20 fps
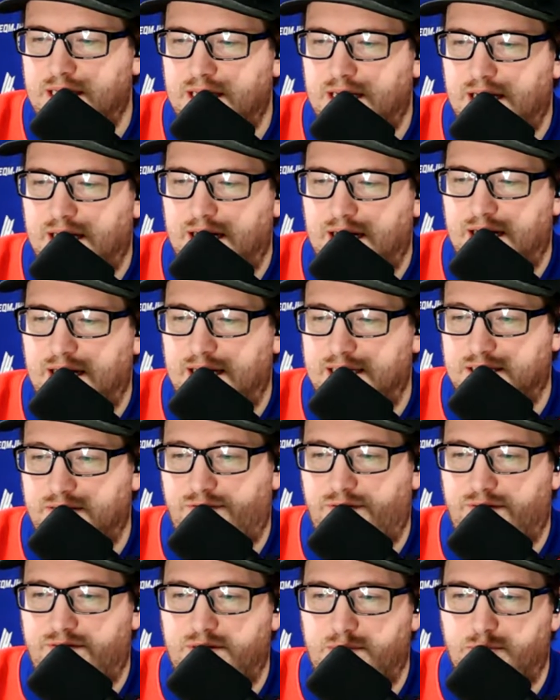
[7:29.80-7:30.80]
has a
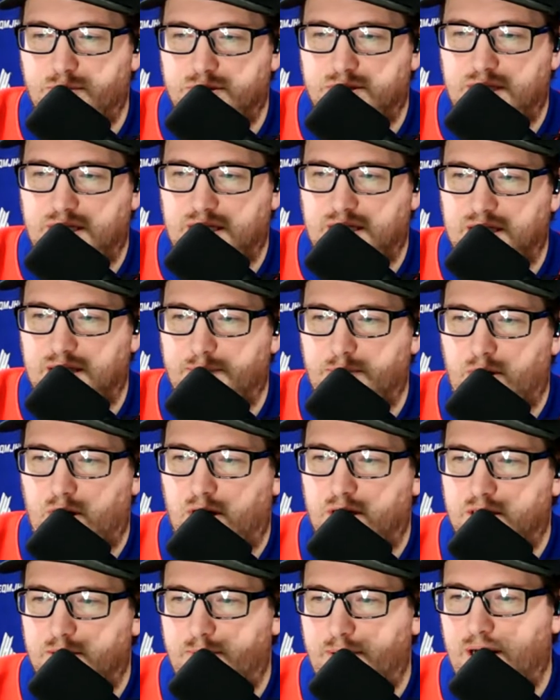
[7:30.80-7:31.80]
50% clip
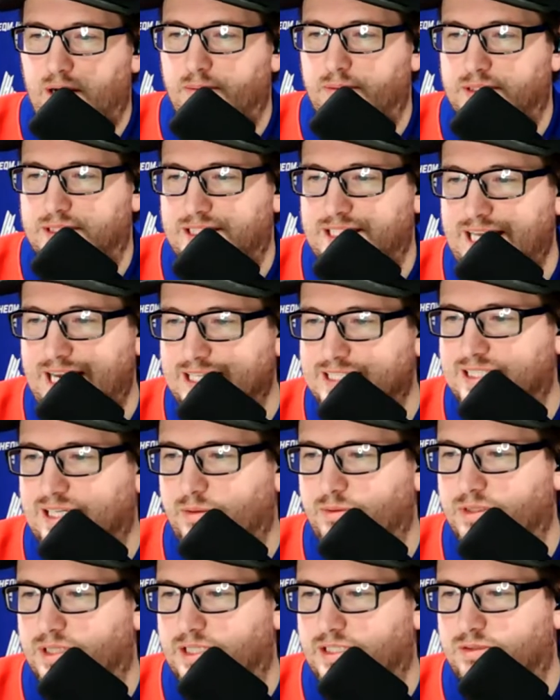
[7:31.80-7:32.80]
on the power plays. Yes, I
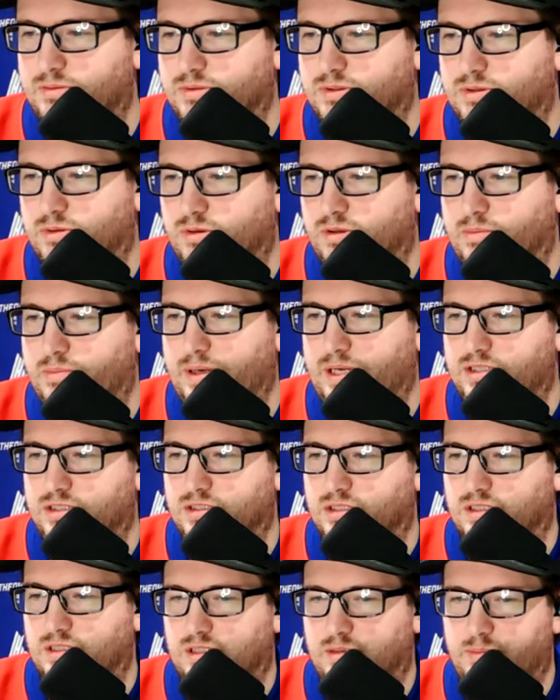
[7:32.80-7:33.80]
would like to restore the
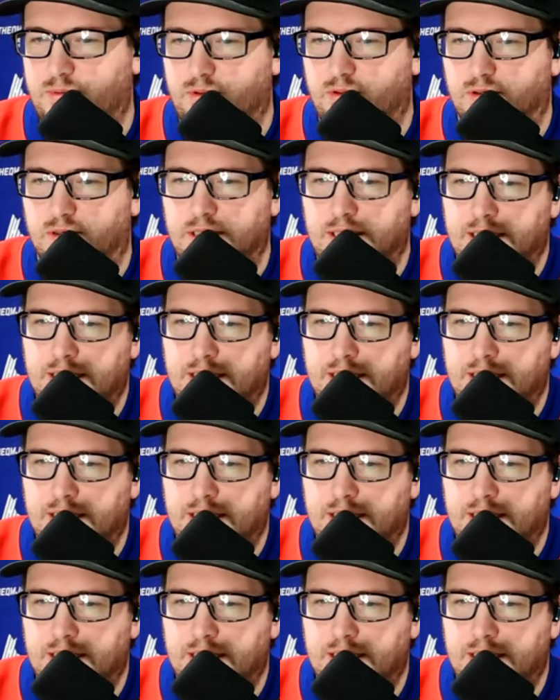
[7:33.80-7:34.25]
pages on the computer.